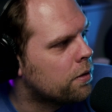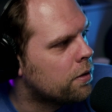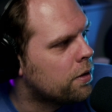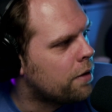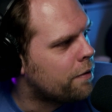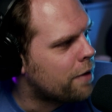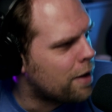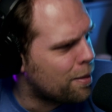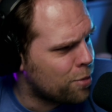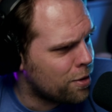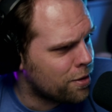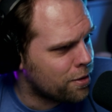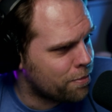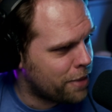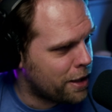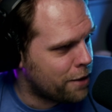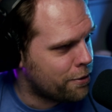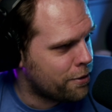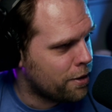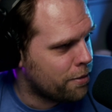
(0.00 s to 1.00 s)
Yeah, on
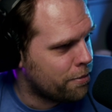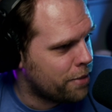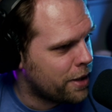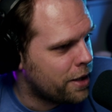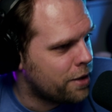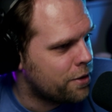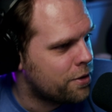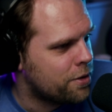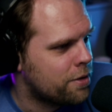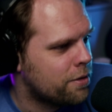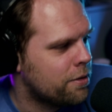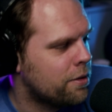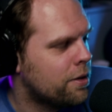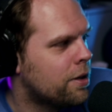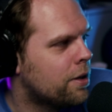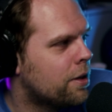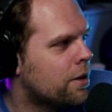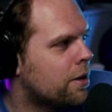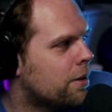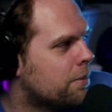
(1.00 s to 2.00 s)
Patreon page.
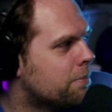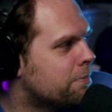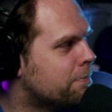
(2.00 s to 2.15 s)
I